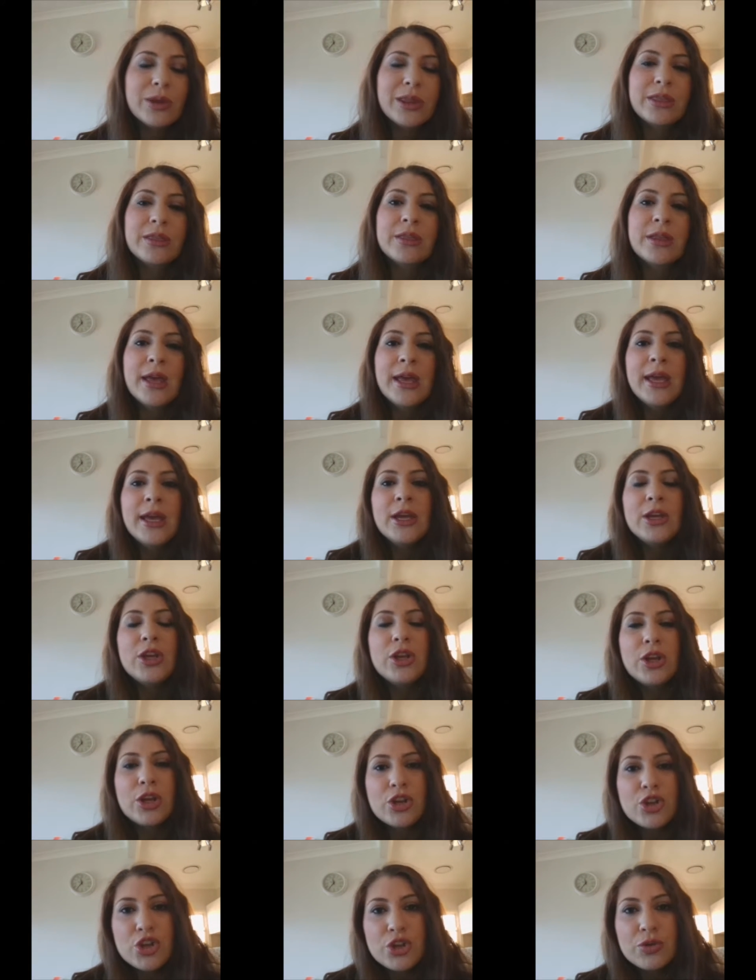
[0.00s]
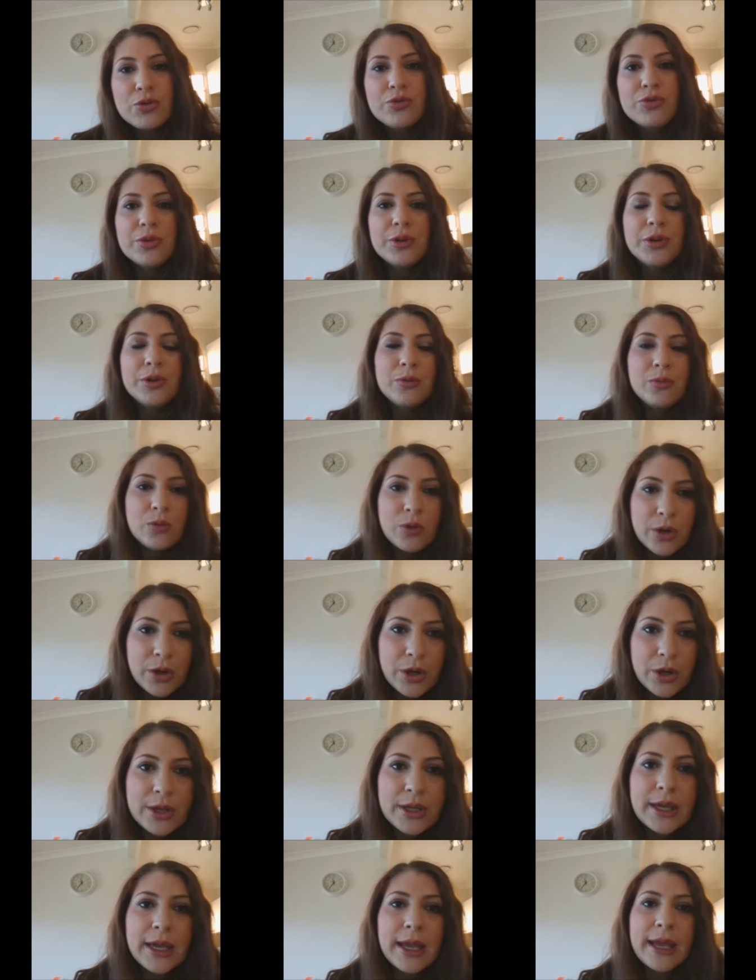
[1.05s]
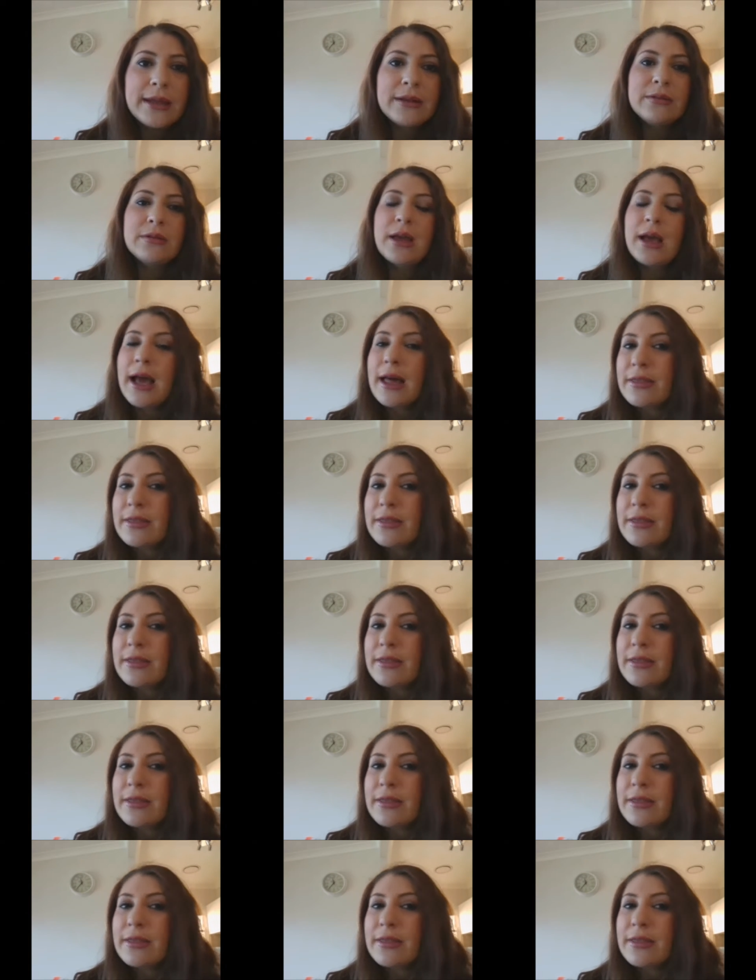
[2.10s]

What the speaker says: with children and work and